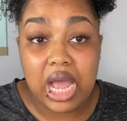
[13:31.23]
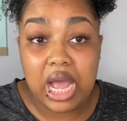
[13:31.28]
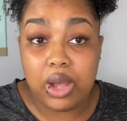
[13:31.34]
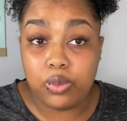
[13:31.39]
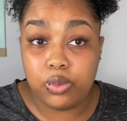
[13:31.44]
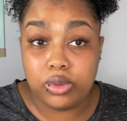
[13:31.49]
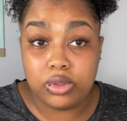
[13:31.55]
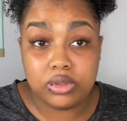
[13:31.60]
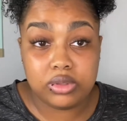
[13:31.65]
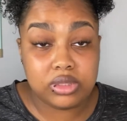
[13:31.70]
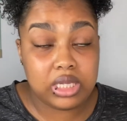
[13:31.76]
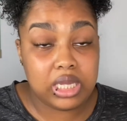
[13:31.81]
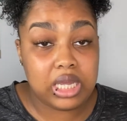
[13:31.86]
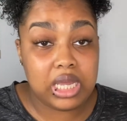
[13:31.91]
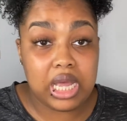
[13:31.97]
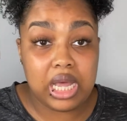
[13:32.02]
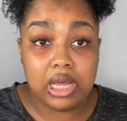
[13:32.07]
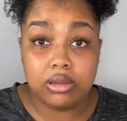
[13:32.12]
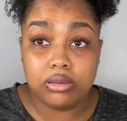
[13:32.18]
I will say
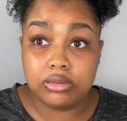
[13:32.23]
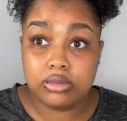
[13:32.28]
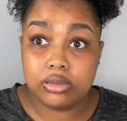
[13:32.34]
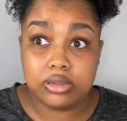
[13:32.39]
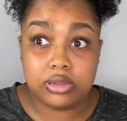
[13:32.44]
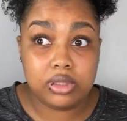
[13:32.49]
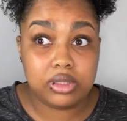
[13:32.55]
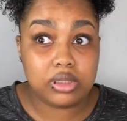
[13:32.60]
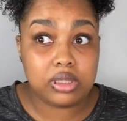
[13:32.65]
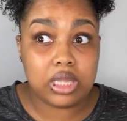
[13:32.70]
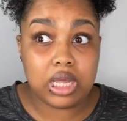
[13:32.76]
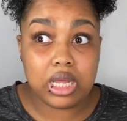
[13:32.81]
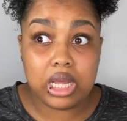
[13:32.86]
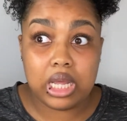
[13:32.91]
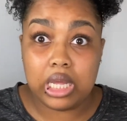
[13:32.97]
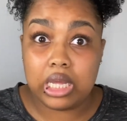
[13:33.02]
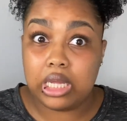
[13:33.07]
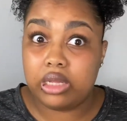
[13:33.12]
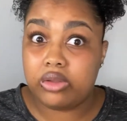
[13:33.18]
I don't look like
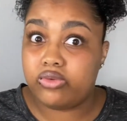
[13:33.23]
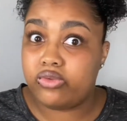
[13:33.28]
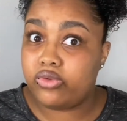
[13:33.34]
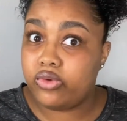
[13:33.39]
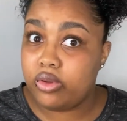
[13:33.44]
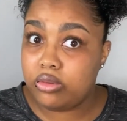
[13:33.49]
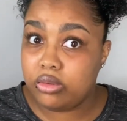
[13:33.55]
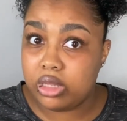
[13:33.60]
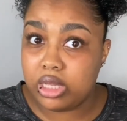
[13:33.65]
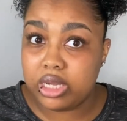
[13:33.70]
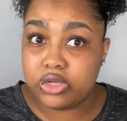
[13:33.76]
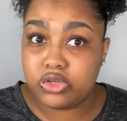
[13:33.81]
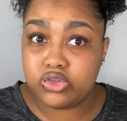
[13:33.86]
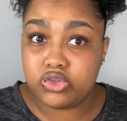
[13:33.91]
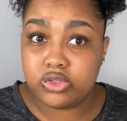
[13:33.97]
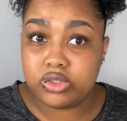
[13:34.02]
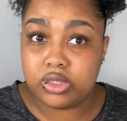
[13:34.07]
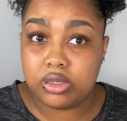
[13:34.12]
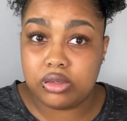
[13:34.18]
I got faux
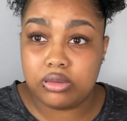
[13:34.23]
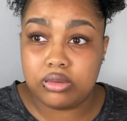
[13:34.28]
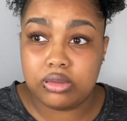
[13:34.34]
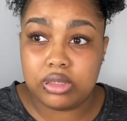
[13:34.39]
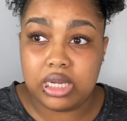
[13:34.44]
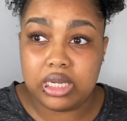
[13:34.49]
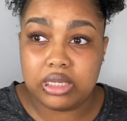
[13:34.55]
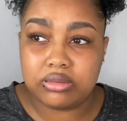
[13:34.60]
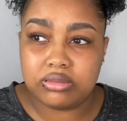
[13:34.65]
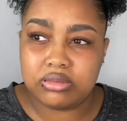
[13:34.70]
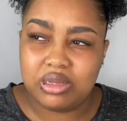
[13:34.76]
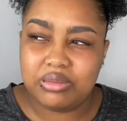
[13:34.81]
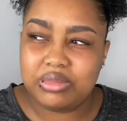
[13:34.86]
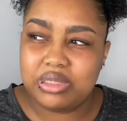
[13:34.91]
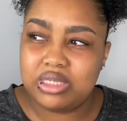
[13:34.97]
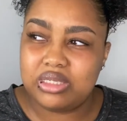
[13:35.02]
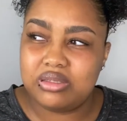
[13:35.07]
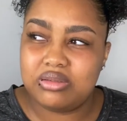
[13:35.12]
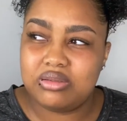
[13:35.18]
lashes on. I
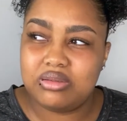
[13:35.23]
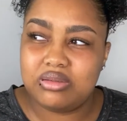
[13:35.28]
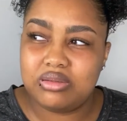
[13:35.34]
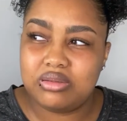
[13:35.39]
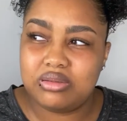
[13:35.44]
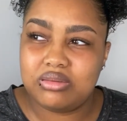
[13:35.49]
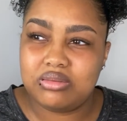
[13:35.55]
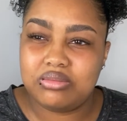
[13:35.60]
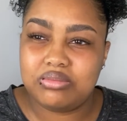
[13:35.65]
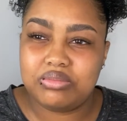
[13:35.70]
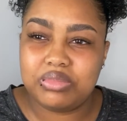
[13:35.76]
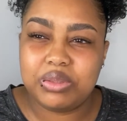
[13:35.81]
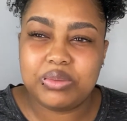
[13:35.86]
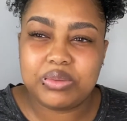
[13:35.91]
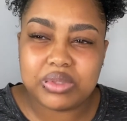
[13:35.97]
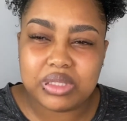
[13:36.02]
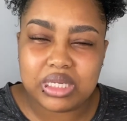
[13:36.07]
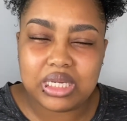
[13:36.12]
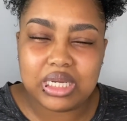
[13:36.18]
mean,
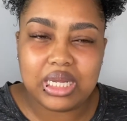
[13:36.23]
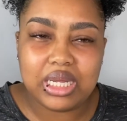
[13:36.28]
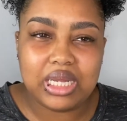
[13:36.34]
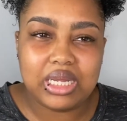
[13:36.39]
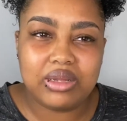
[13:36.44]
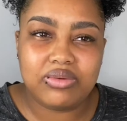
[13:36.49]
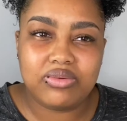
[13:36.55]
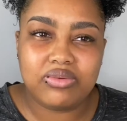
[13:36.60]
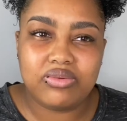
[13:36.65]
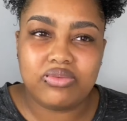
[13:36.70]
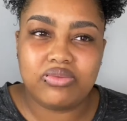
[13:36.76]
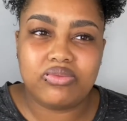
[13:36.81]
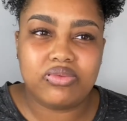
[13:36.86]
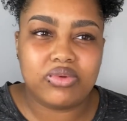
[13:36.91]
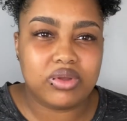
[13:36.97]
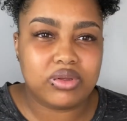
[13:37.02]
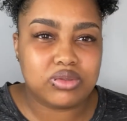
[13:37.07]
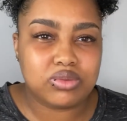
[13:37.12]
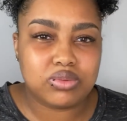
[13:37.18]
people think I have
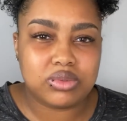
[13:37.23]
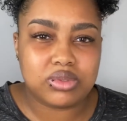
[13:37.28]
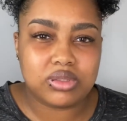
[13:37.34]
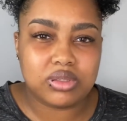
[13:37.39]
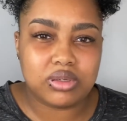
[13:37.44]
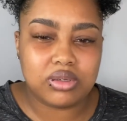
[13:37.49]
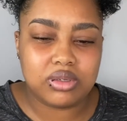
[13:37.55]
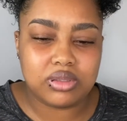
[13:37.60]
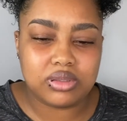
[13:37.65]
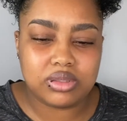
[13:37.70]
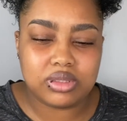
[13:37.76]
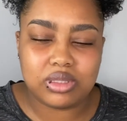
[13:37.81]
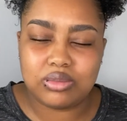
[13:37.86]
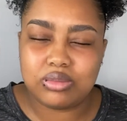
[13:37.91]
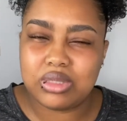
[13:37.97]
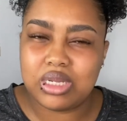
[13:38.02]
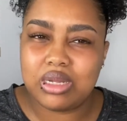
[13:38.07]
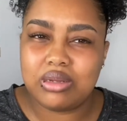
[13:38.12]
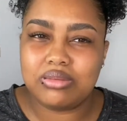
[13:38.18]
false ones on
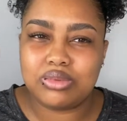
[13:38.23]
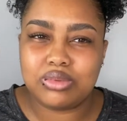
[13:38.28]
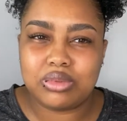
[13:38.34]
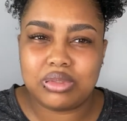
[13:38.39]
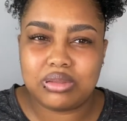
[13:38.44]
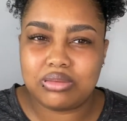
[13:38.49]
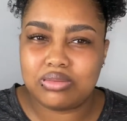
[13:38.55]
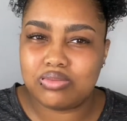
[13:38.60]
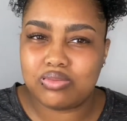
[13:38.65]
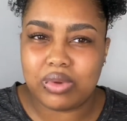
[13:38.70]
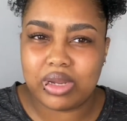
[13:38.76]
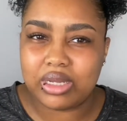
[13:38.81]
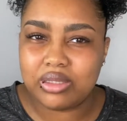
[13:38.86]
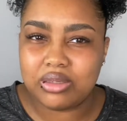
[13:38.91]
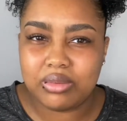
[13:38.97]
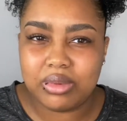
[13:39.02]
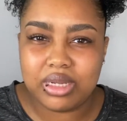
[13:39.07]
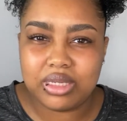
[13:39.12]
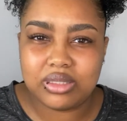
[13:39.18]
sometimes with regular
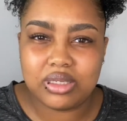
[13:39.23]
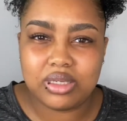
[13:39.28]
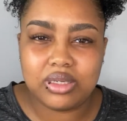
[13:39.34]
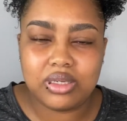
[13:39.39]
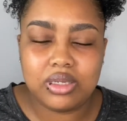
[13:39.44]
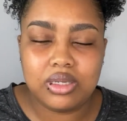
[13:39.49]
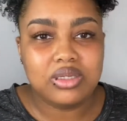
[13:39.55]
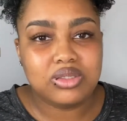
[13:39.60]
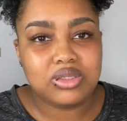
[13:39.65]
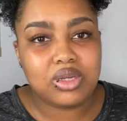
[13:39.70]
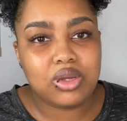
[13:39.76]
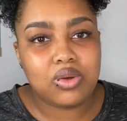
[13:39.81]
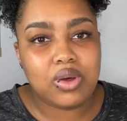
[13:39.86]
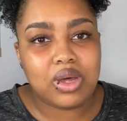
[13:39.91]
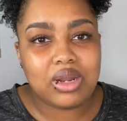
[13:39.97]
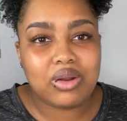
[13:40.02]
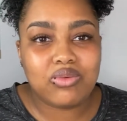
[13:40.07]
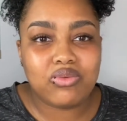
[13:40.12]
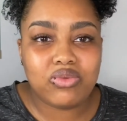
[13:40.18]
mascara, so
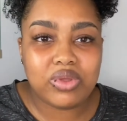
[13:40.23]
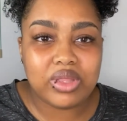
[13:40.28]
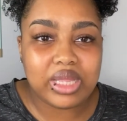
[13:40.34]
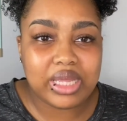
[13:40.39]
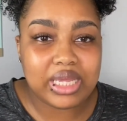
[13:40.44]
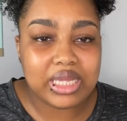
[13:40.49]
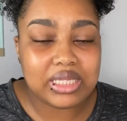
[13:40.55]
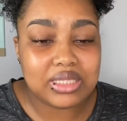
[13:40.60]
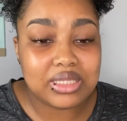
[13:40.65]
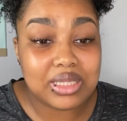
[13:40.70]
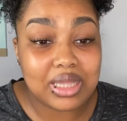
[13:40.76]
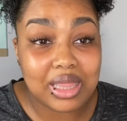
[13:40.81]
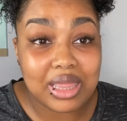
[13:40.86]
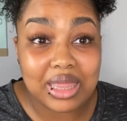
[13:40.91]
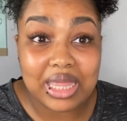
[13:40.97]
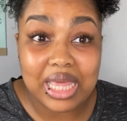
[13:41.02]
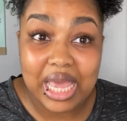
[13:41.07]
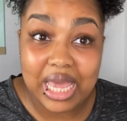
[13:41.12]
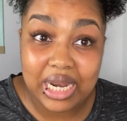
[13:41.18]
I don't feel like it's
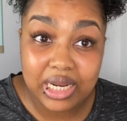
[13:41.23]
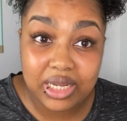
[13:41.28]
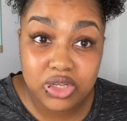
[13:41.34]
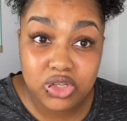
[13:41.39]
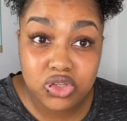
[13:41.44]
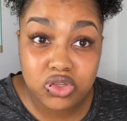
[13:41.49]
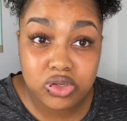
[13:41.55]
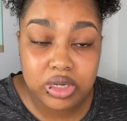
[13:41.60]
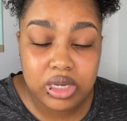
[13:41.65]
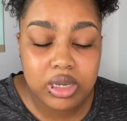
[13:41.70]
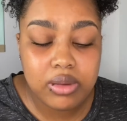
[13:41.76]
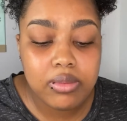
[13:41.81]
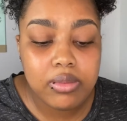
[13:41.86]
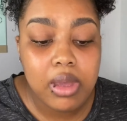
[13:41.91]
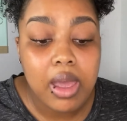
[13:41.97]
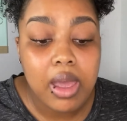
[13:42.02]
that extreme,